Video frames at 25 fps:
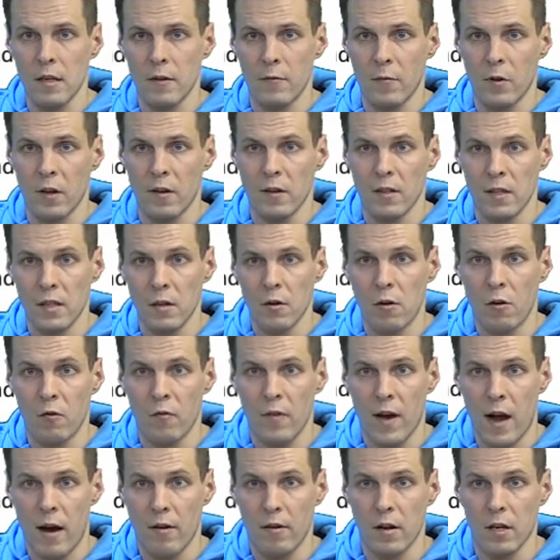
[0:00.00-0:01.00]
if you have zero
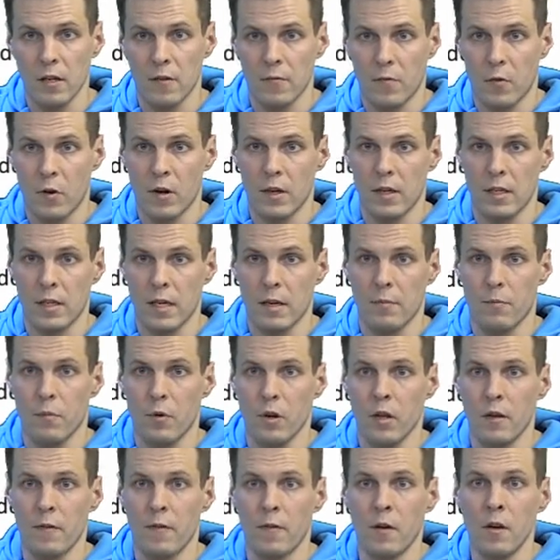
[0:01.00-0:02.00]
variance, for example,
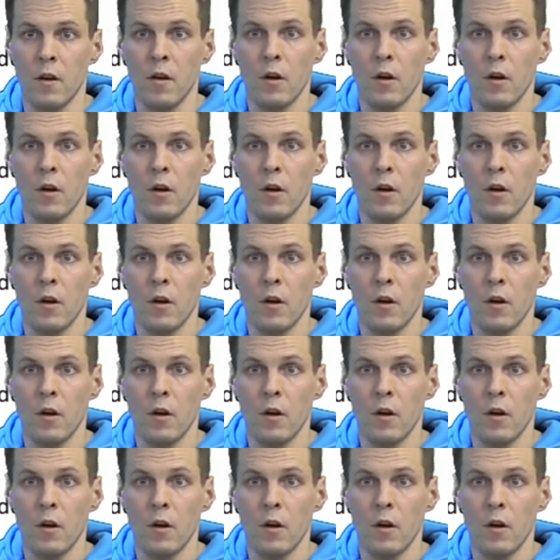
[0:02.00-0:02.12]
if